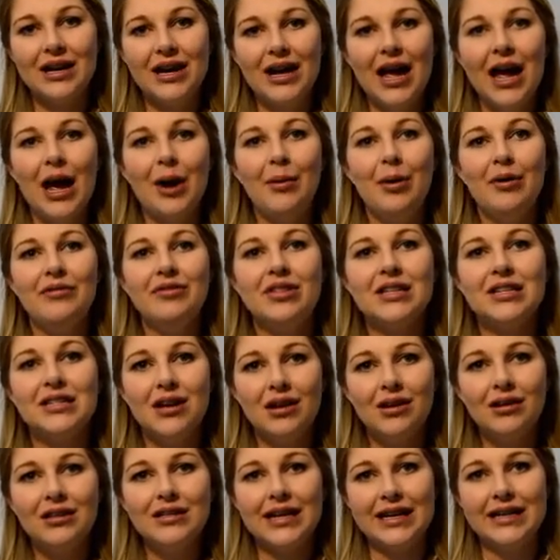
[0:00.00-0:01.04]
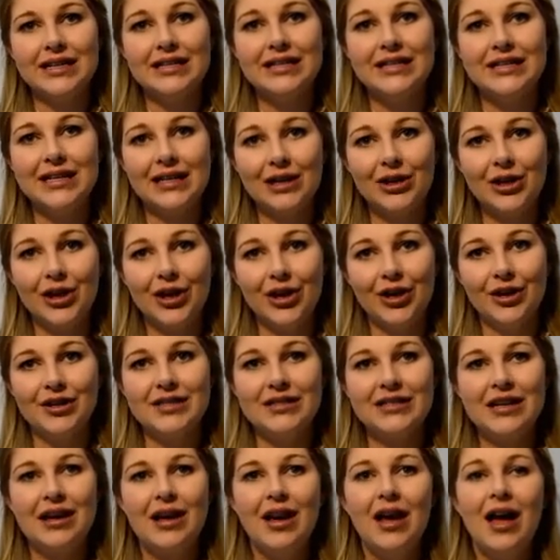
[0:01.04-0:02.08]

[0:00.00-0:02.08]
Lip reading: However, the subtlety still occurs,